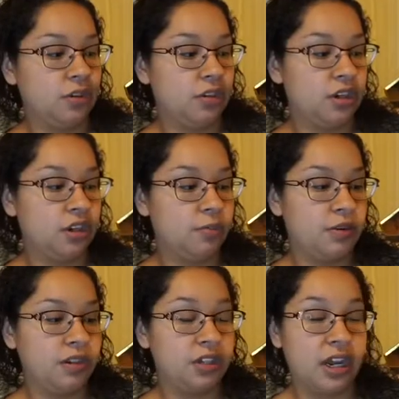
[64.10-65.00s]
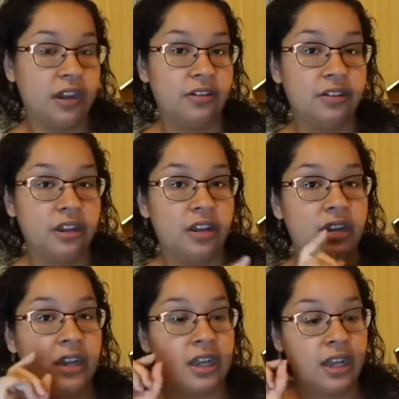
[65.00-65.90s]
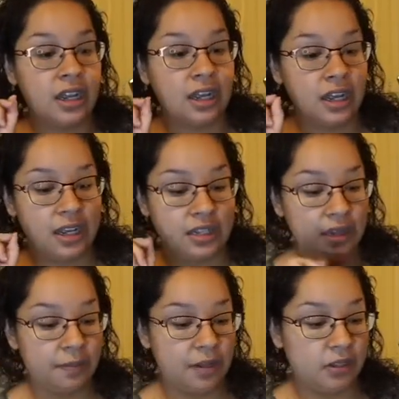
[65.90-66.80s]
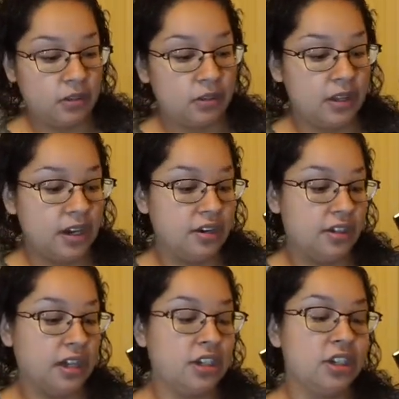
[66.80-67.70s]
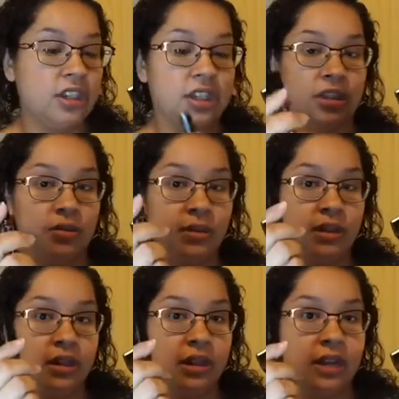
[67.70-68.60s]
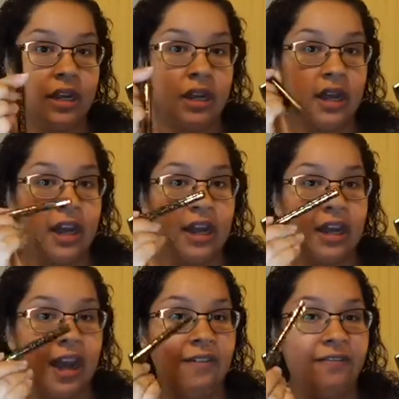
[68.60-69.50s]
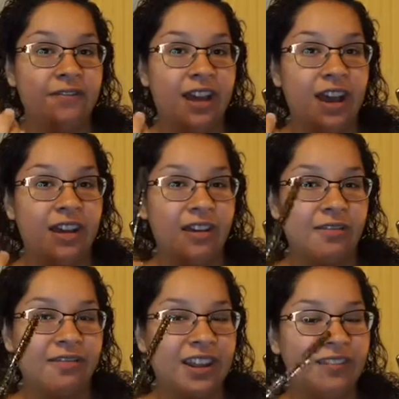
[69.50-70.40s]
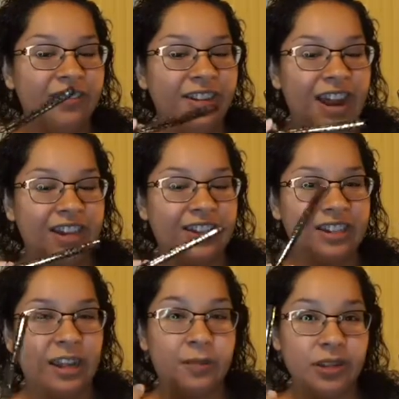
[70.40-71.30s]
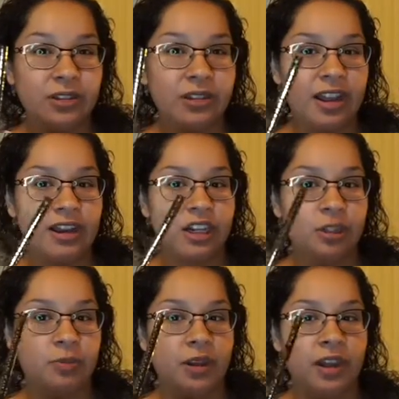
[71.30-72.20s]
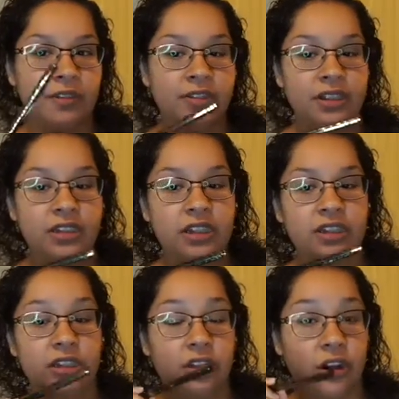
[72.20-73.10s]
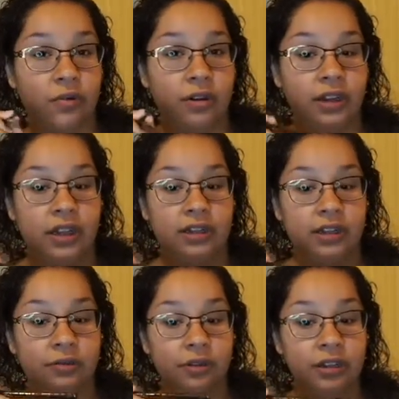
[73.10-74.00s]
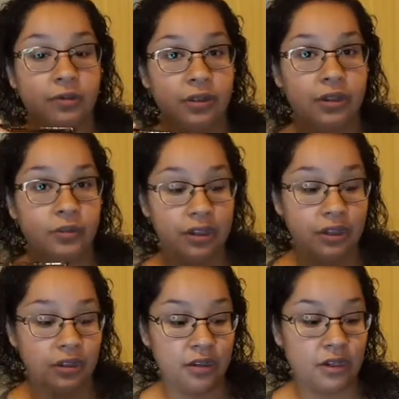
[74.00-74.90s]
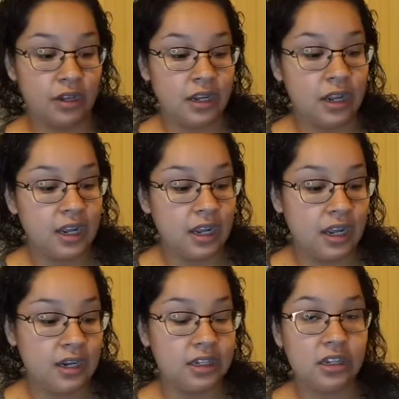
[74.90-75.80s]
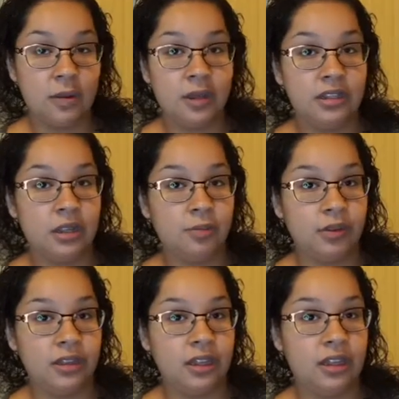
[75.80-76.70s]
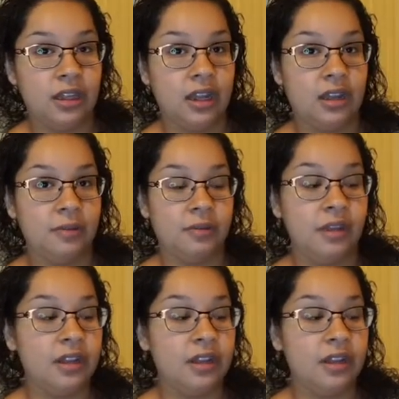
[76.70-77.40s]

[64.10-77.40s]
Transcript: you're gonna put shadows on. It's a pencil liner. It's actually this one. And I've never actually liked pencil liners, but ever since I used the Tarte one, it's like really, really, really good. It does not mess up with the